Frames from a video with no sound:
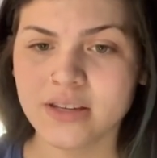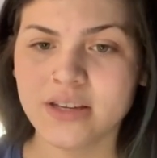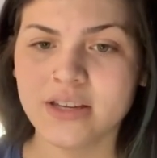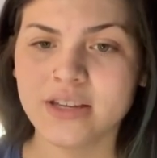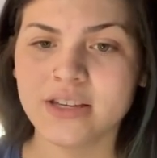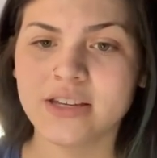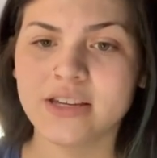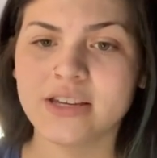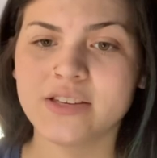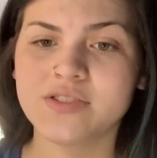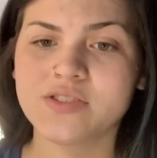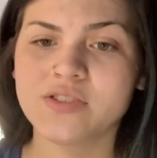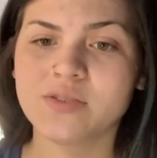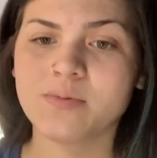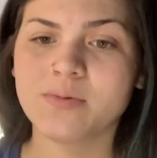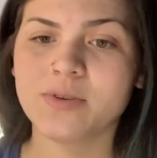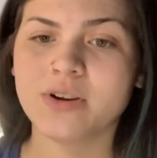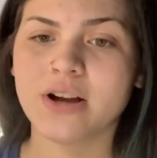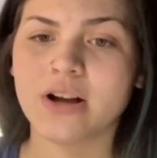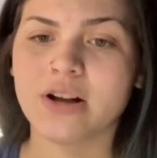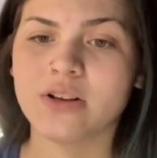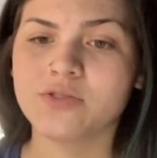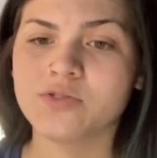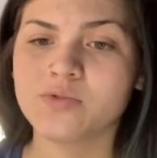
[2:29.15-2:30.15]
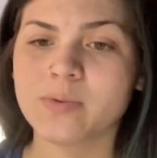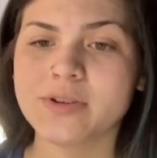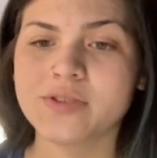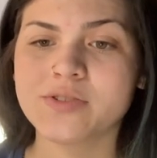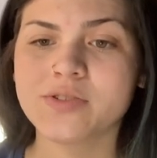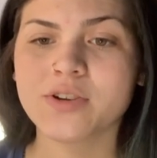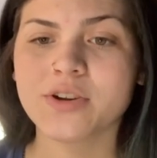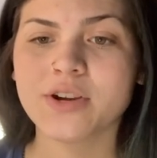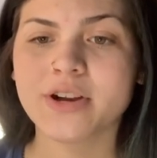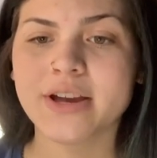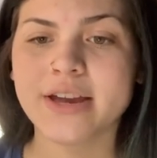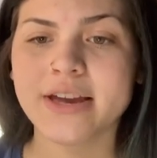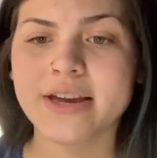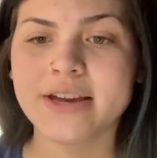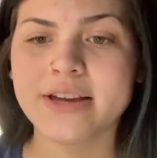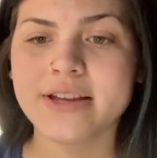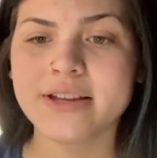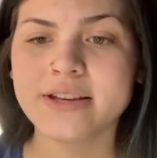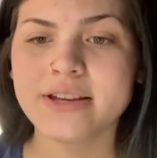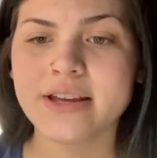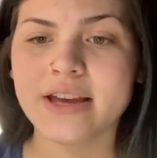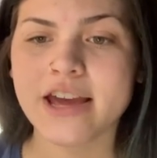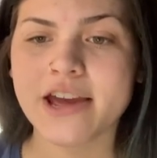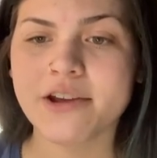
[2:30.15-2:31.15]
Can someone else raise their
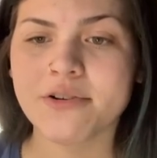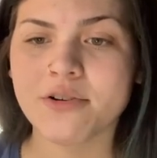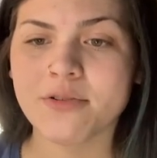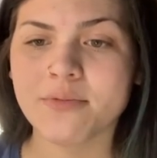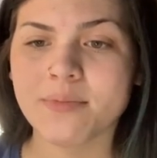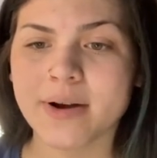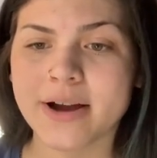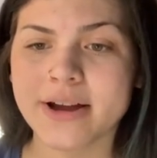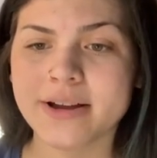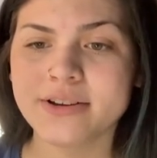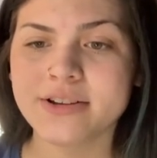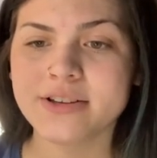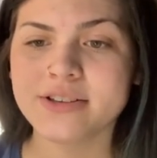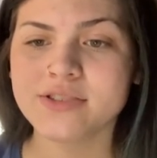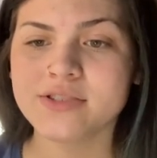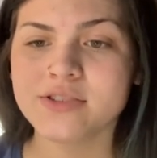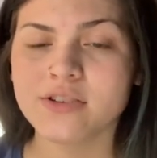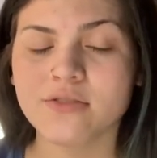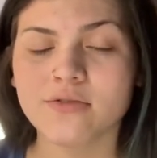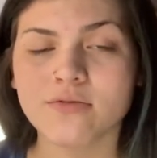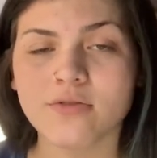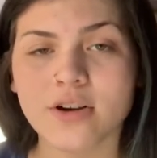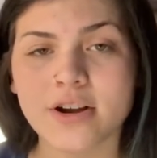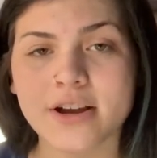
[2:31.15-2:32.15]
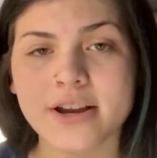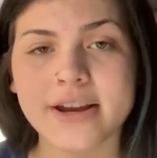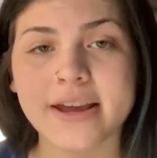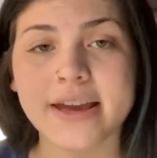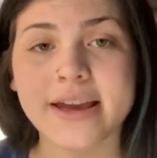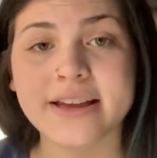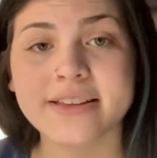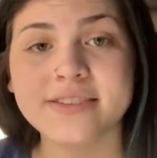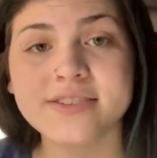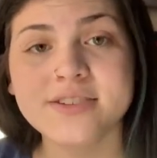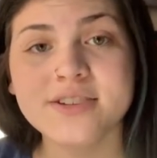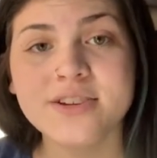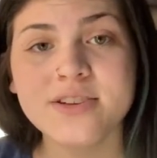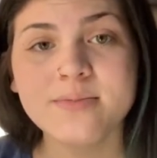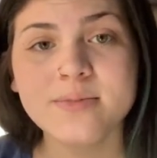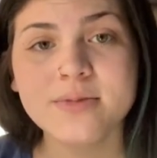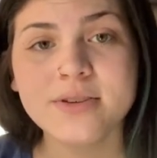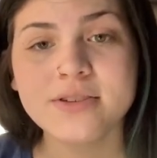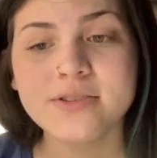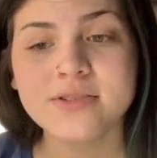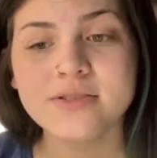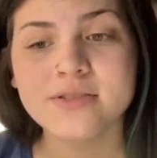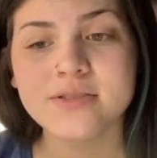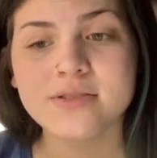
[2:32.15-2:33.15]
hand and remind us of what an antonym
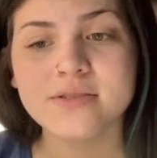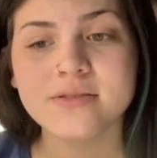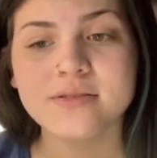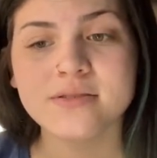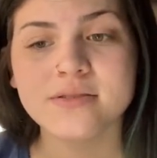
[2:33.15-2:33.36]
is?